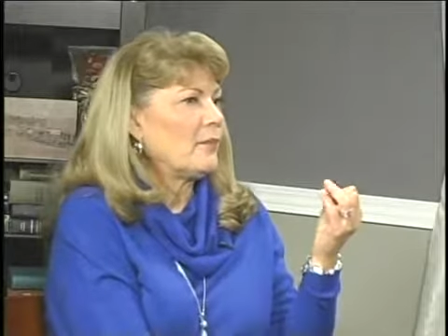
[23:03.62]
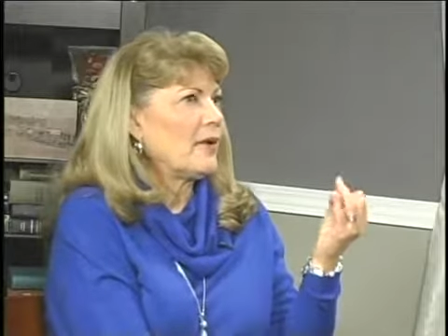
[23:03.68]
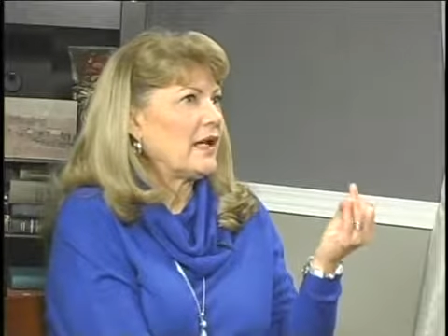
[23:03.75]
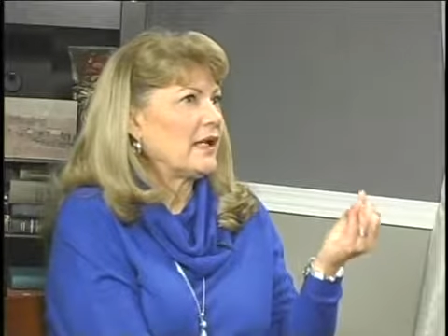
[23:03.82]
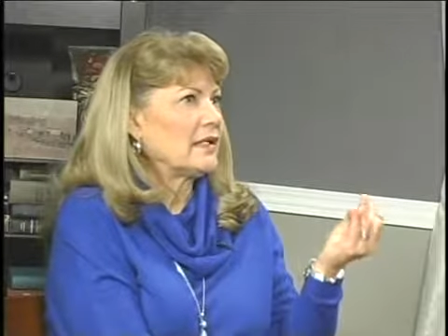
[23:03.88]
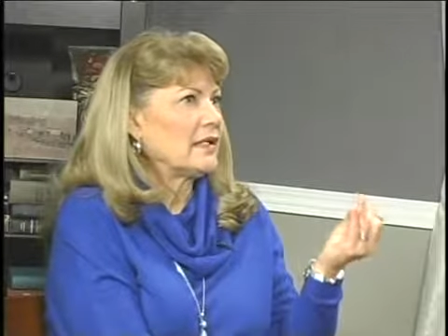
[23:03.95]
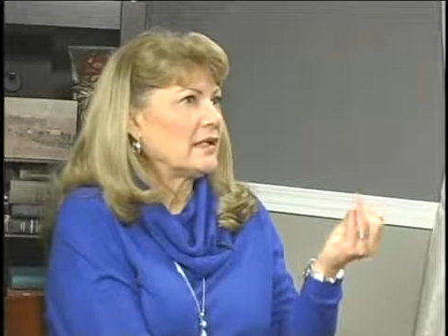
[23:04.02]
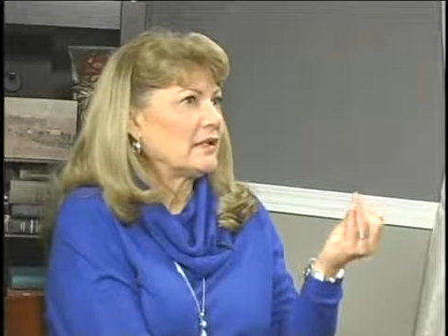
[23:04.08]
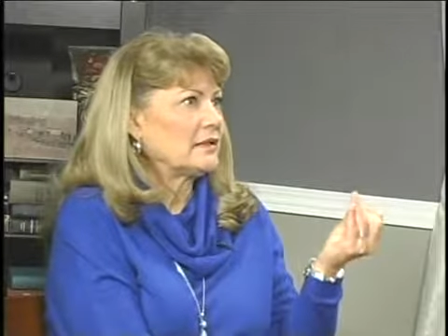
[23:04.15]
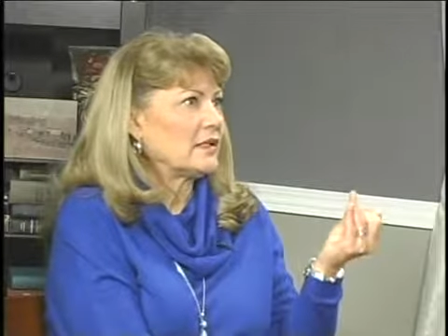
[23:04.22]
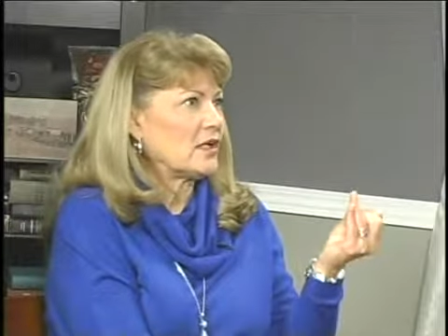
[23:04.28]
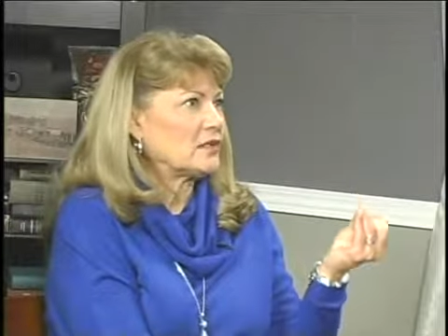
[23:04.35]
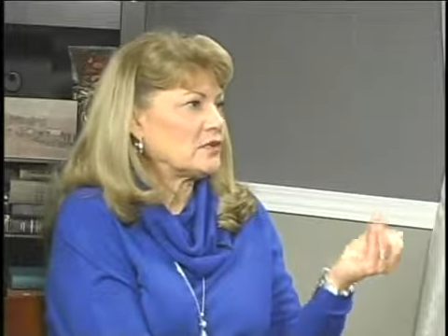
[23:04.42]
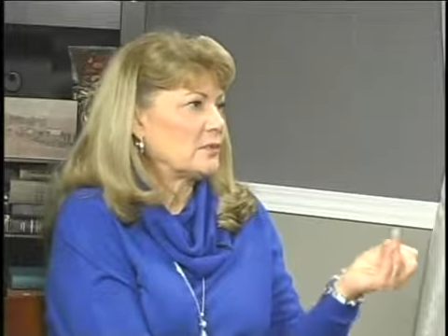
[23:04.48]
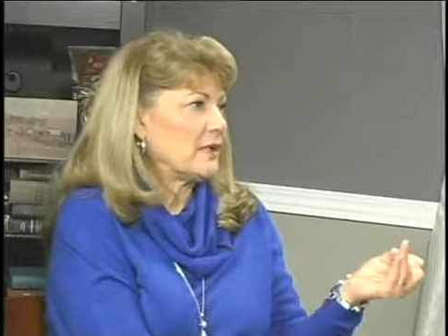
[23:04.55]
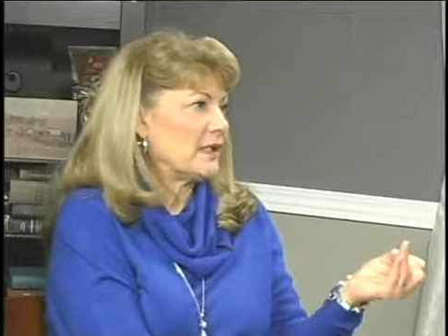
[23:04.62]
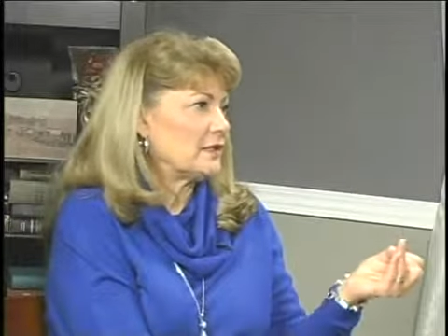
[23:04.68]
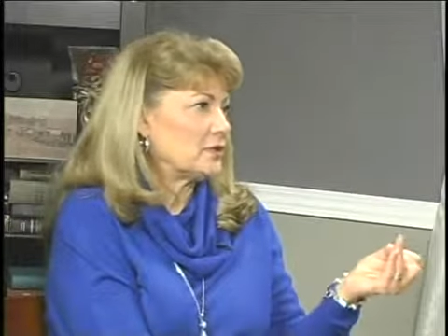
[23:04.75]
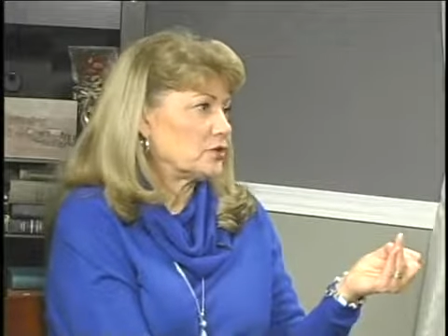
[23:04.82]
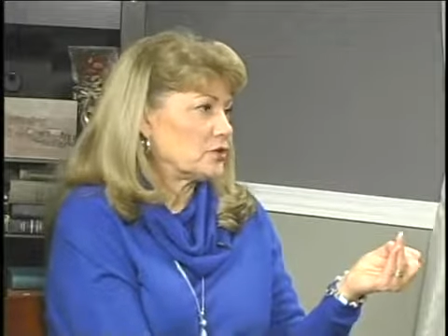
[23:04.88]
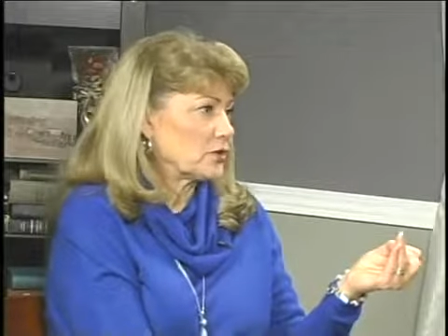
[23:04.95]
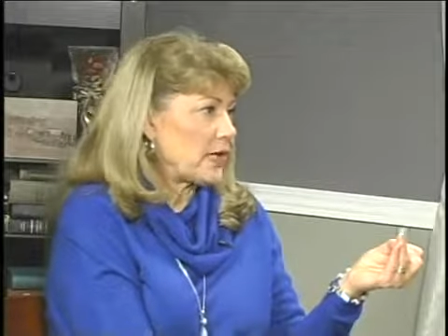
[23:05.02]
But it's also made
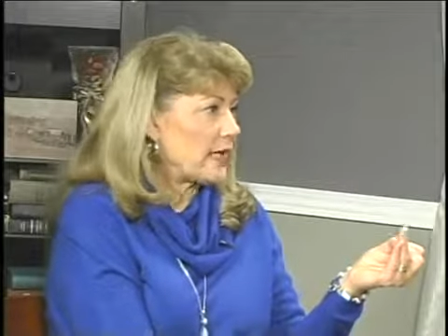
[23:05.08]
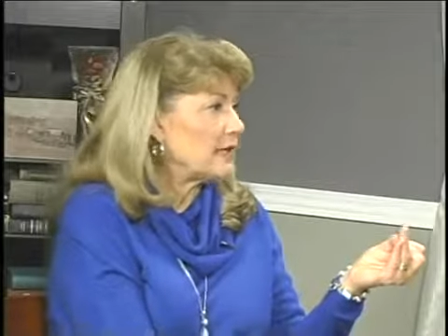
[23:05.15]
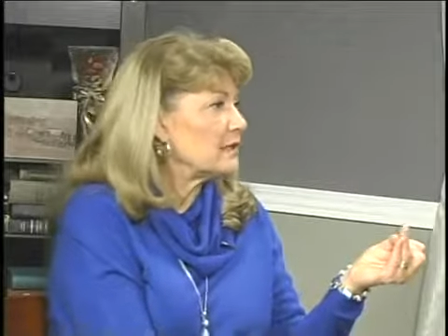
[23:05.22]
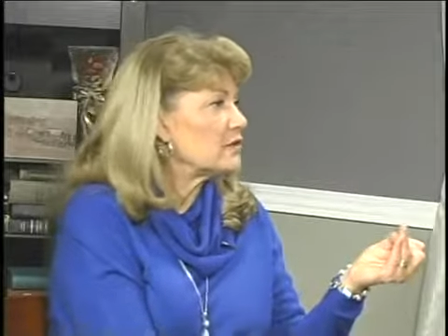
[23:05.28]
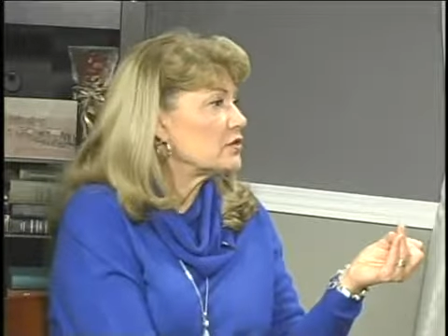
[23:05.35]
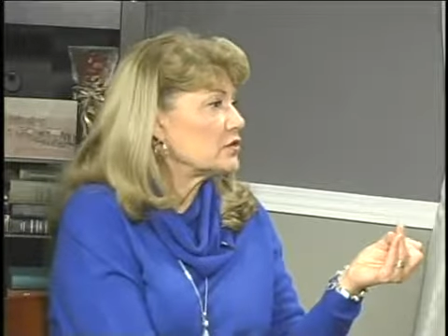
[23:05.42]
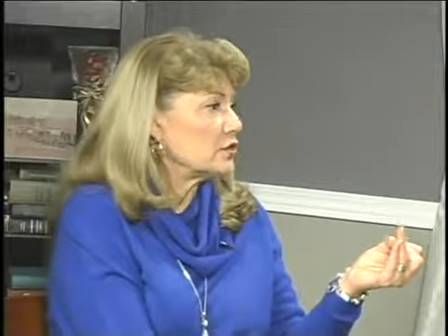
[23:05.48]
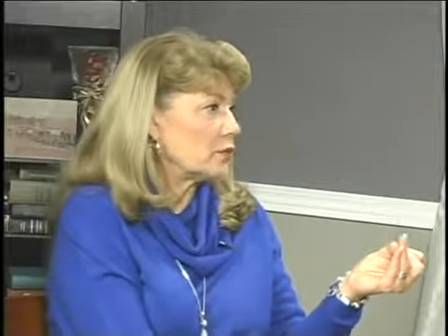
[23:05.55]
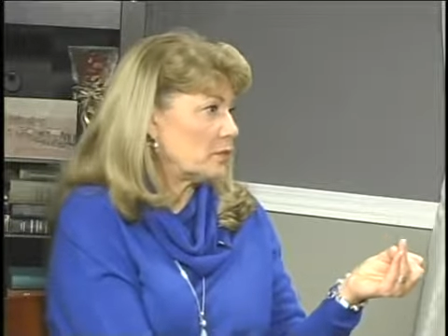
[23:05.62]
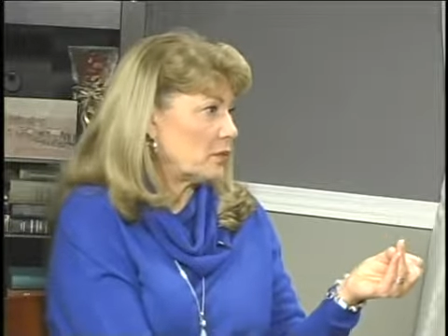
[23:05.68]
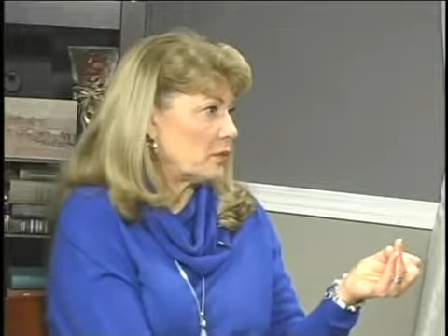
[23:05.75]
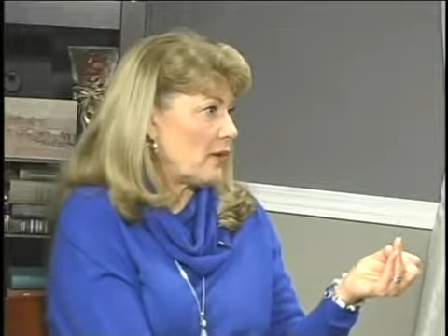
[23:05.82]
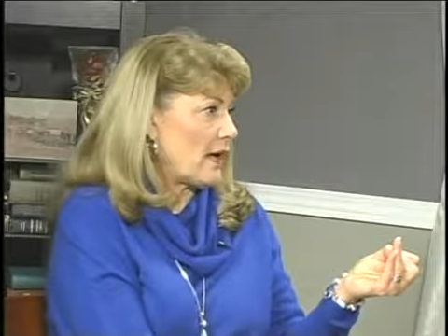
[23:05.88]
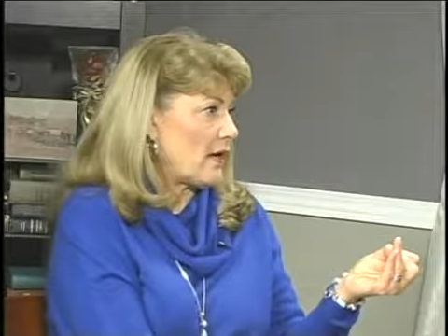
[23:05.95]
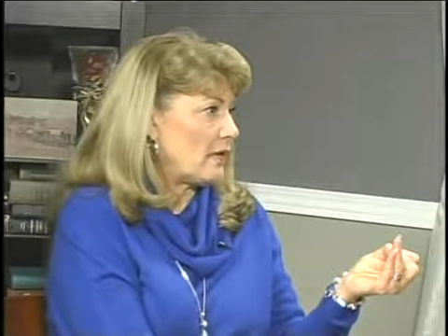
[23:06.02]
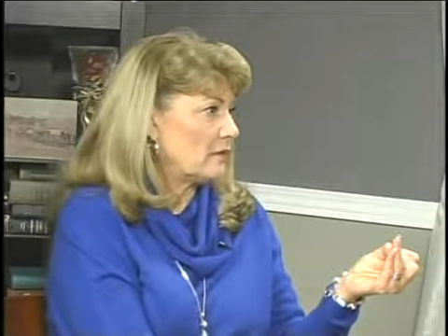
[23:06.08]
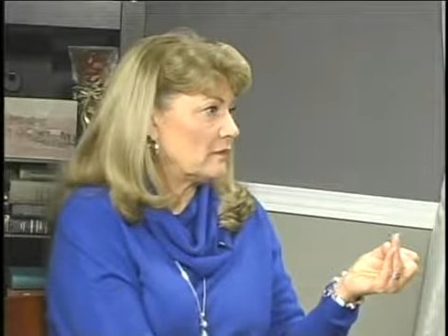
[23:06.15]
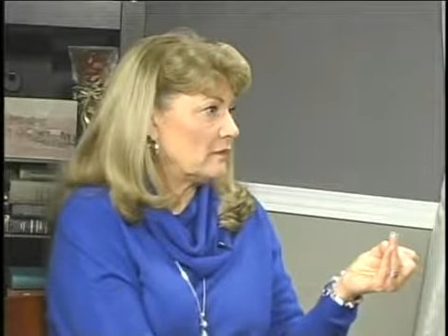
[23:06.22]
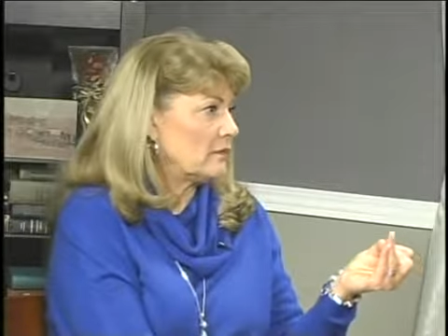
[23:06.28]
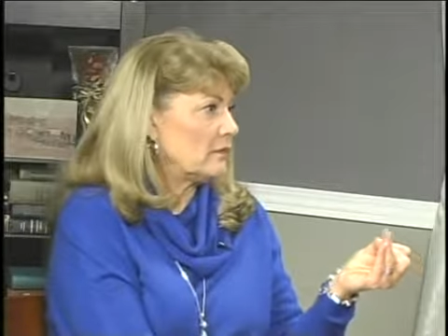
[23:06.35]
to drain super well.